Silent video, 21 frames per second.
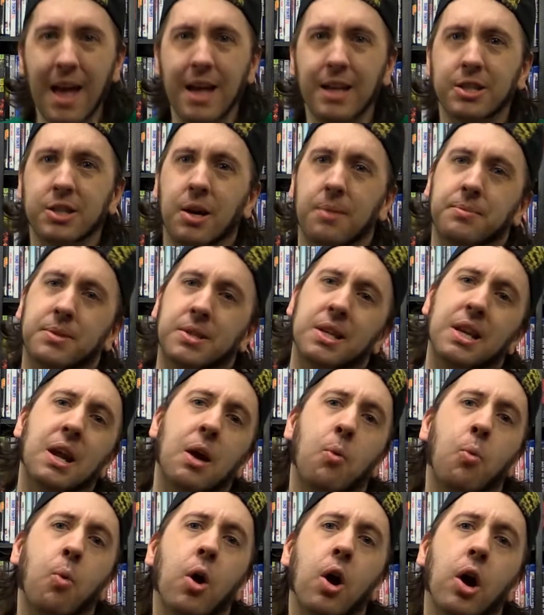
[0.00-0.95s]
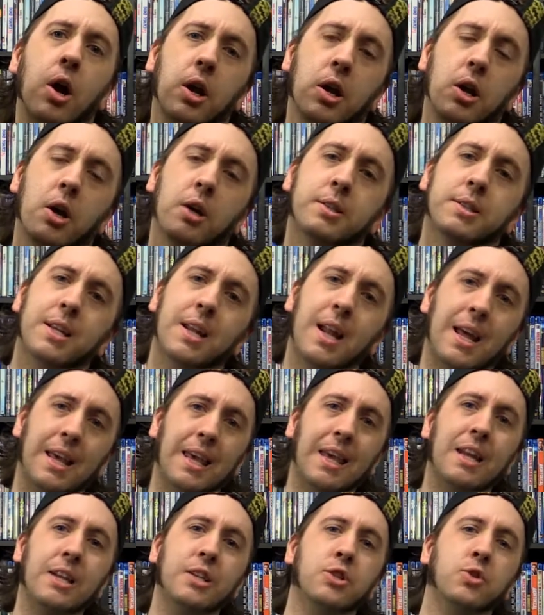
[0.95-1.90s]
So I'm sitting at work, and all of a sudden I
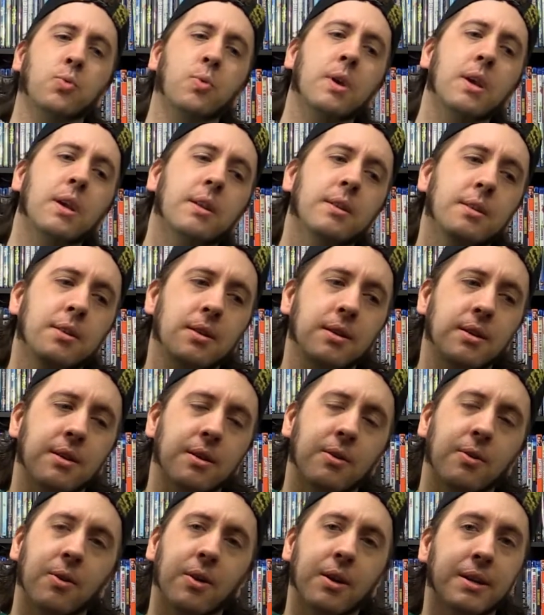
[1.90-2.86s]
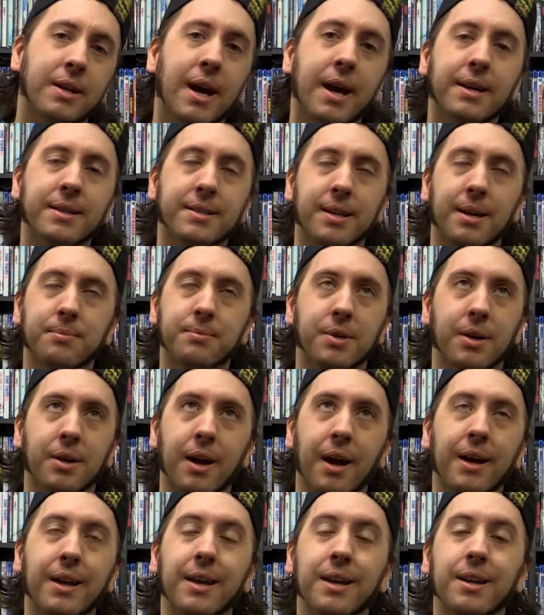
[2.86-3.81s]
get a tweet or a text. I'm
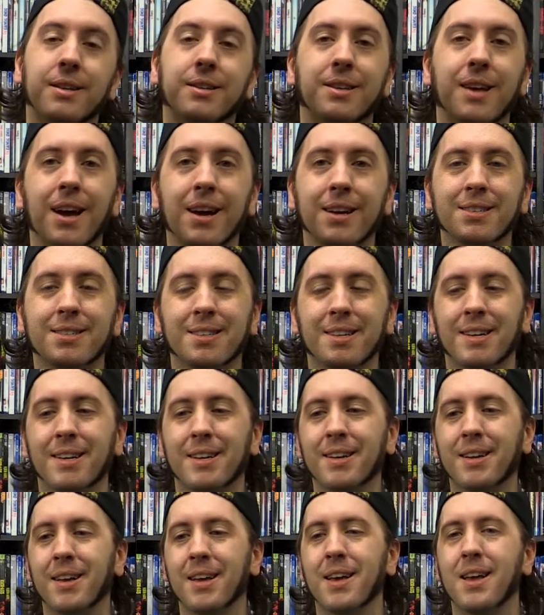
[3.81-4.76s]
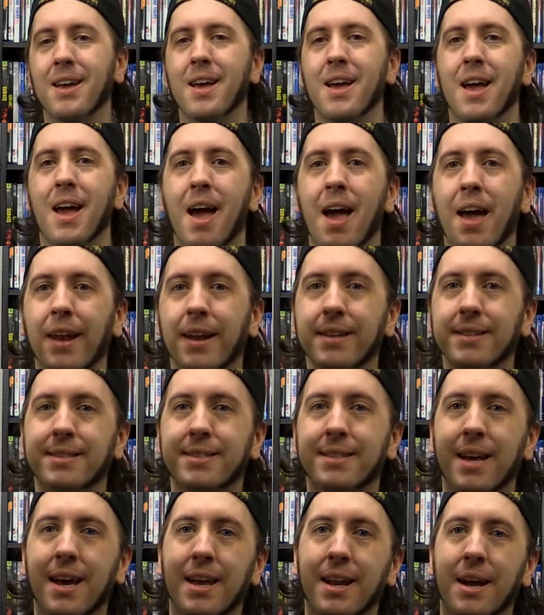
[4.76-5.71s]
sorry, I get a text in, and it
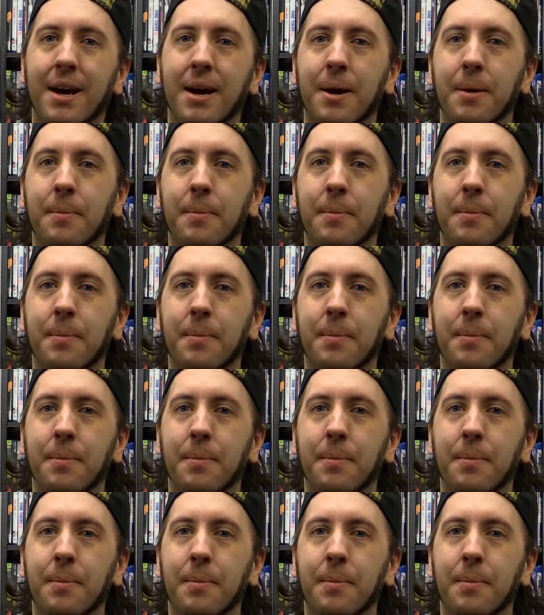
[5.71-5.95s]
said,